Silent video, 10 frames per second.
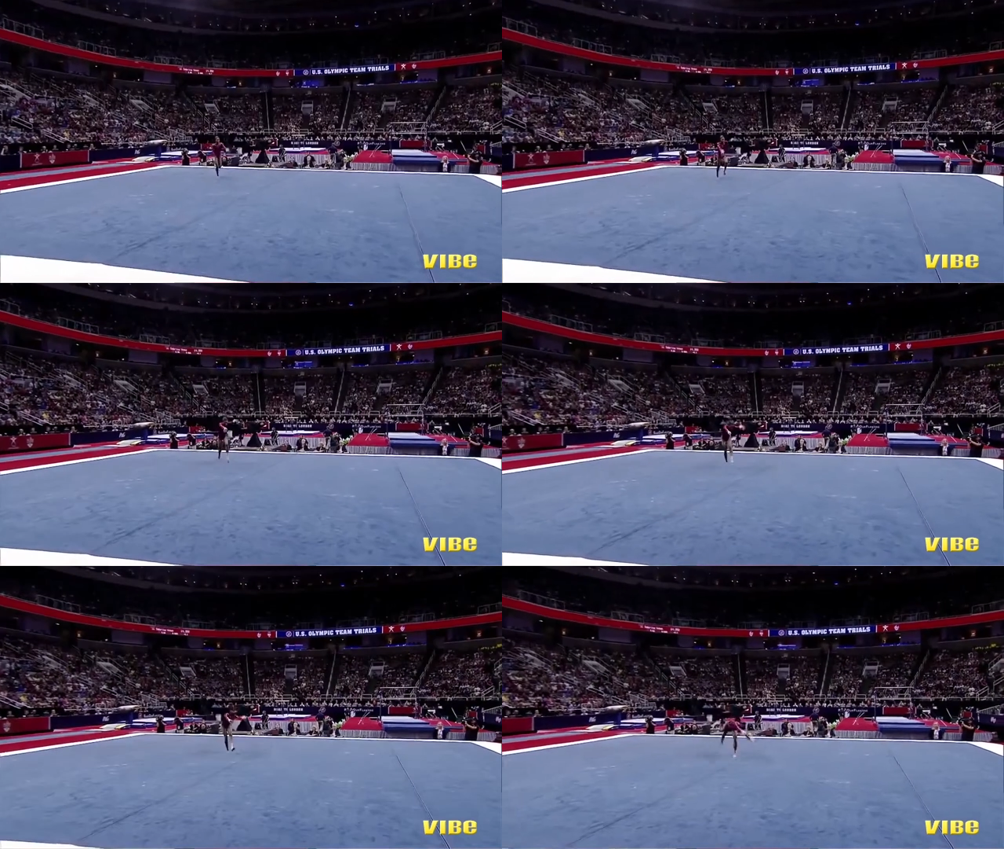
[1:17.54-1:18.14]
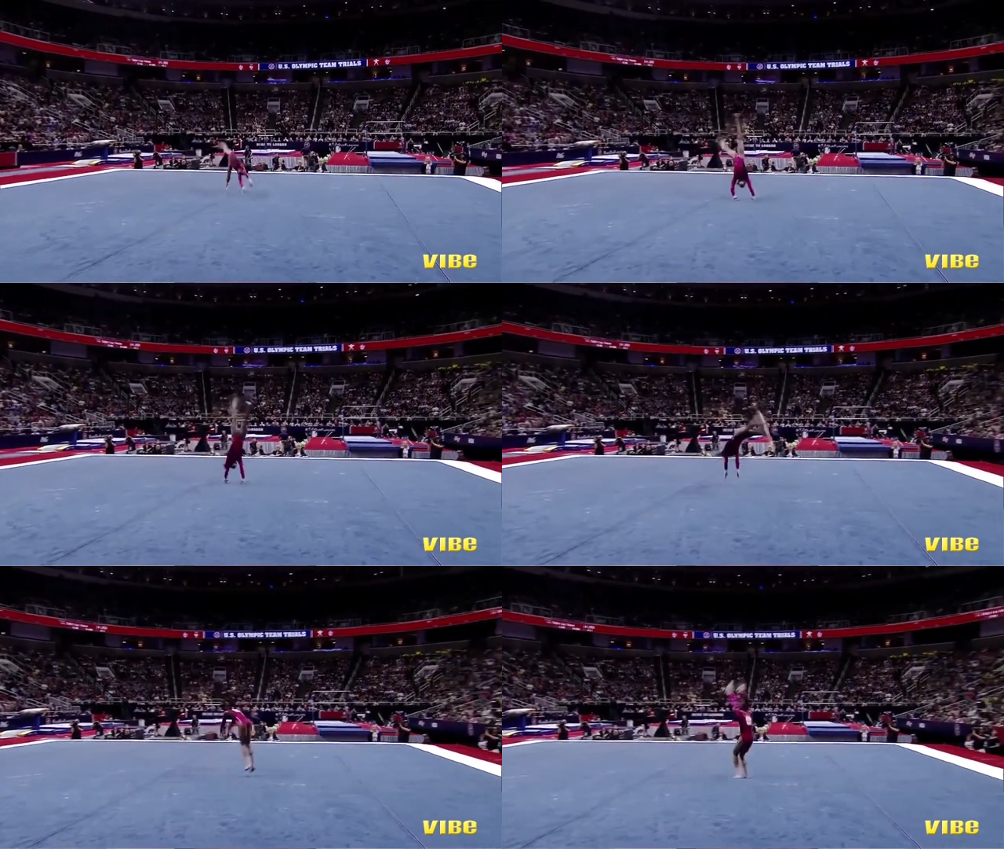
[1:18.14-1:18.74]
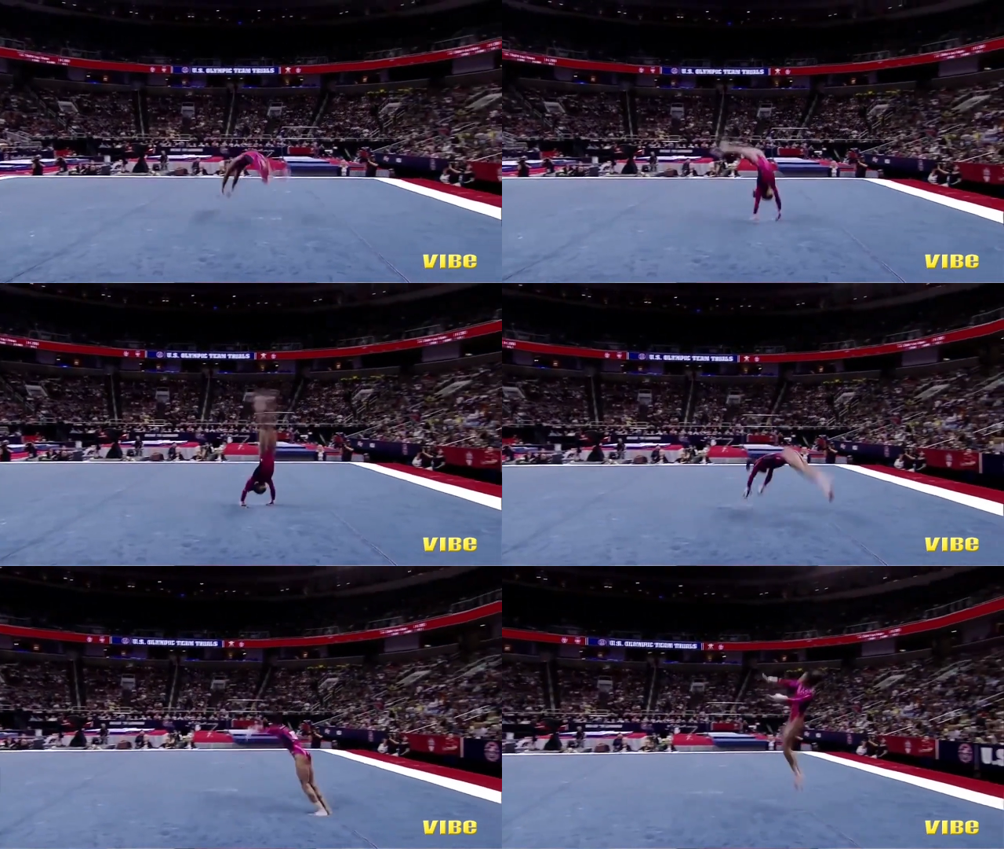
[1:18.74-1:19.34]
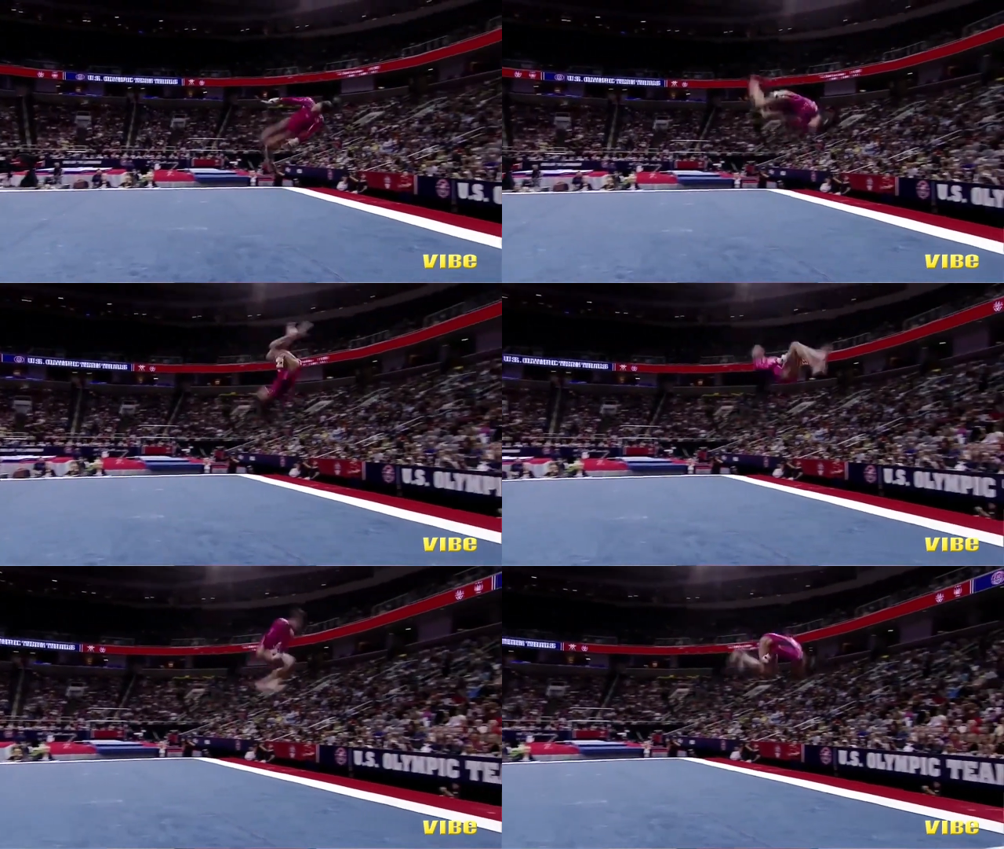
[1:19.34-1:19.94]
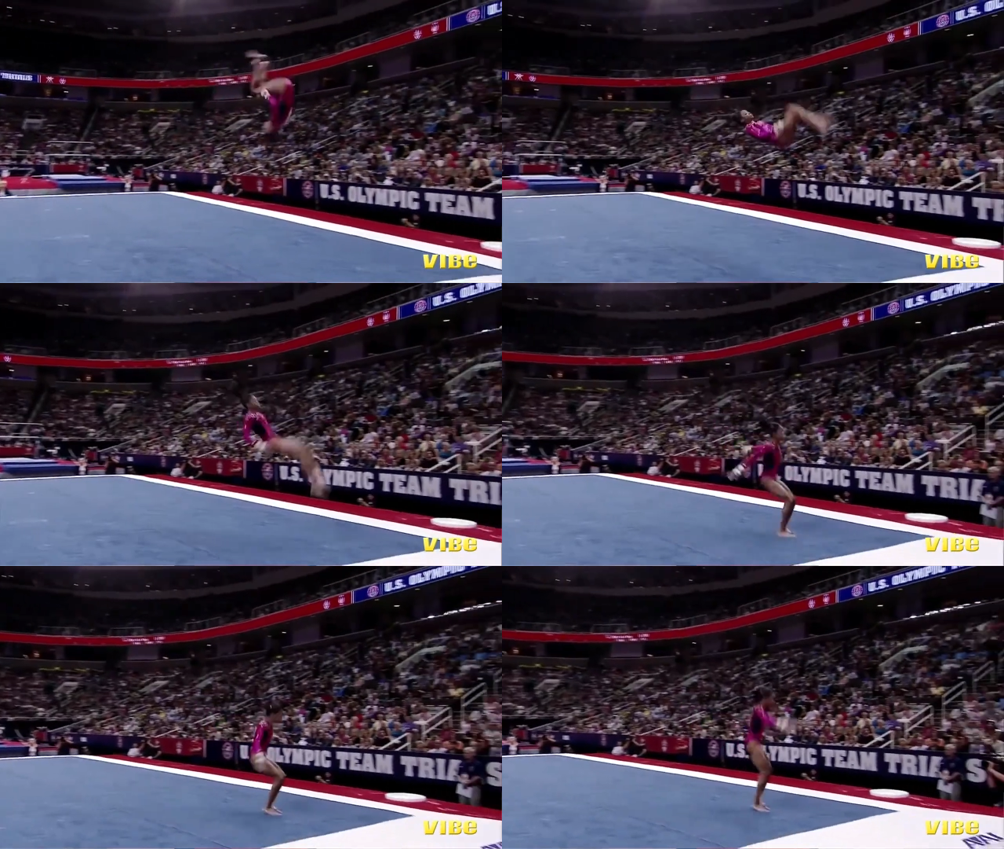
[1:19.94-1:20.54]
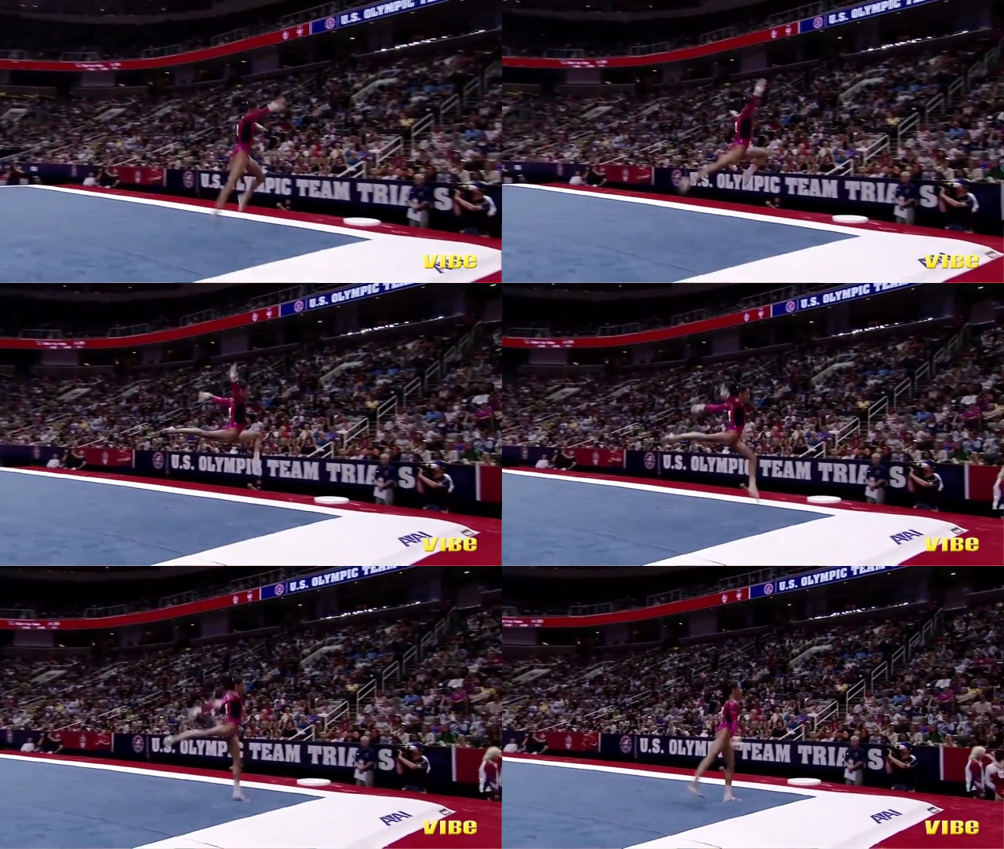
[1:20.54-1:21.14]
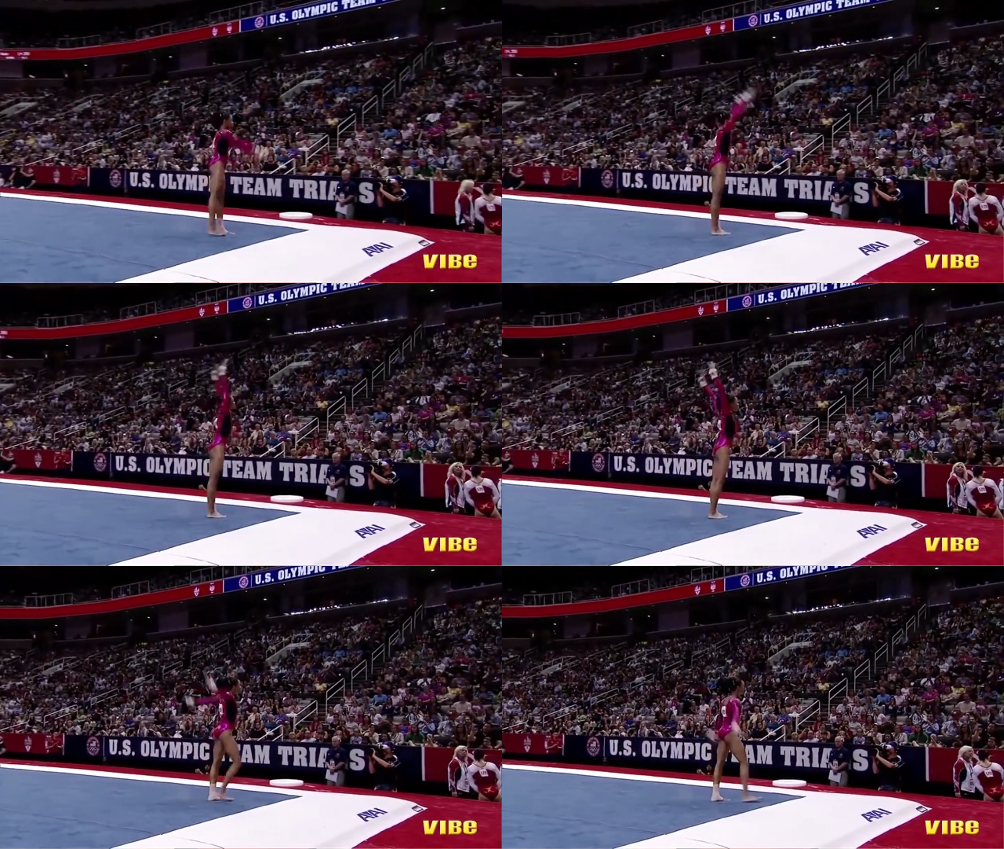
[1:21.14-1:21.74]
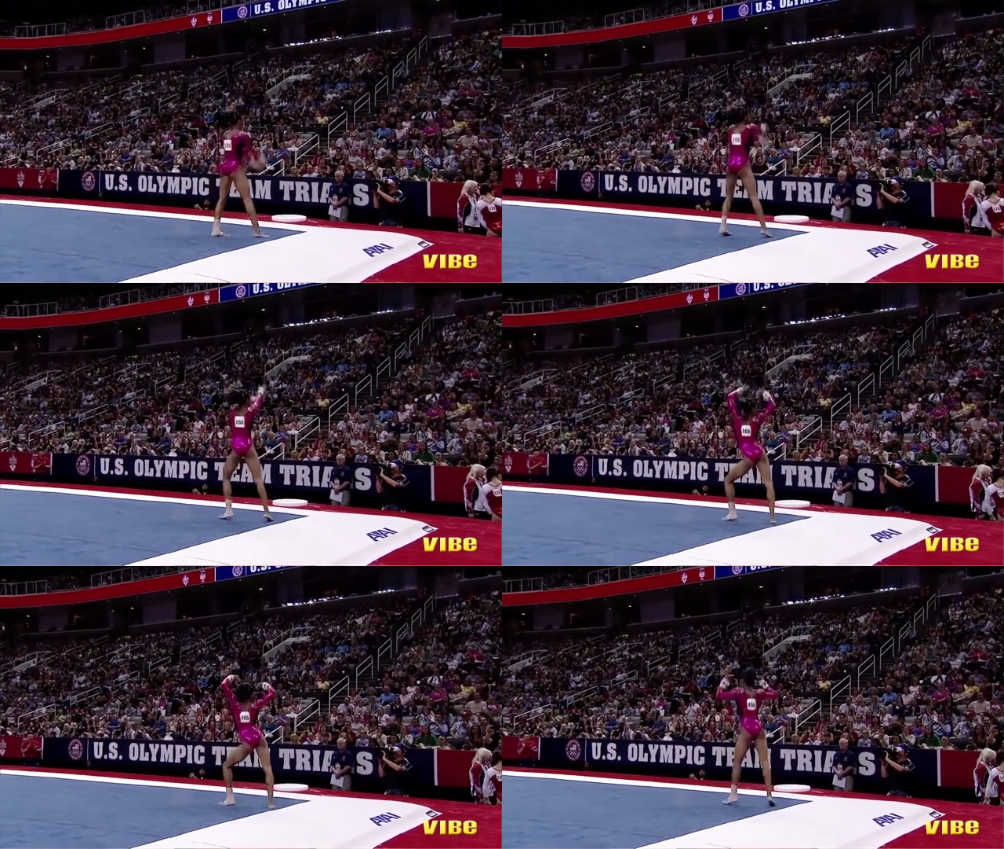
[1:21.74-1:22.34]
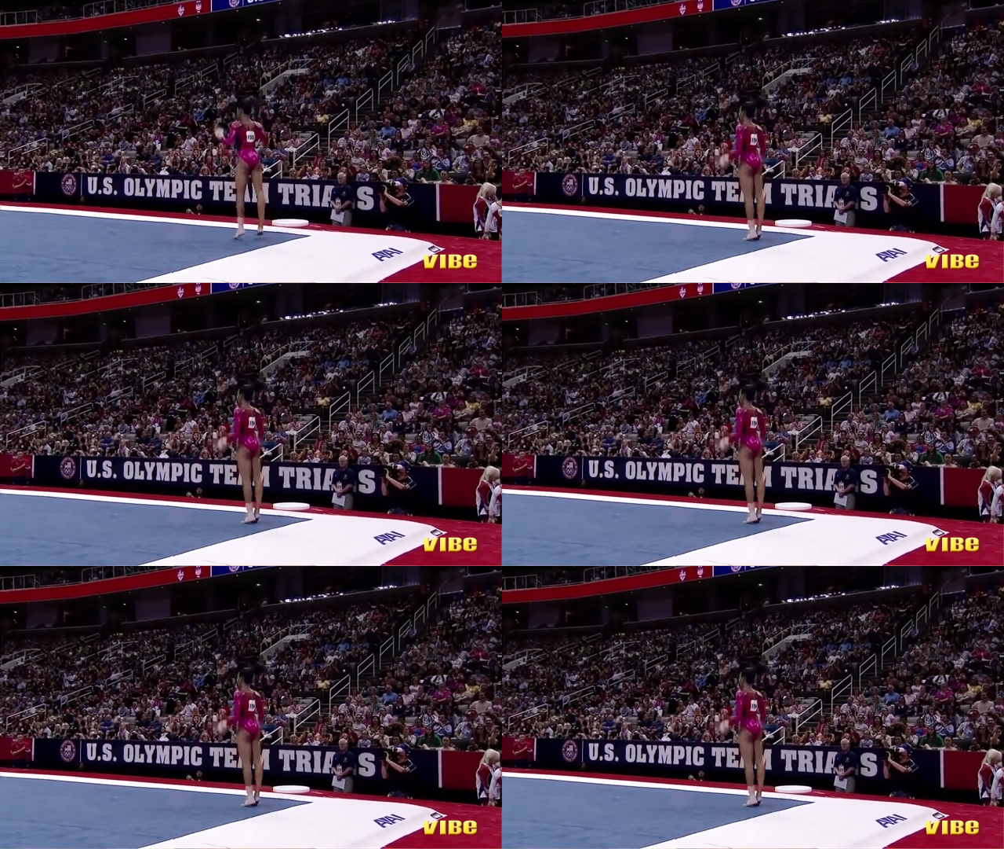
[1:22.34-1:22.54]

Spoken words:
[unreadable: no face in view]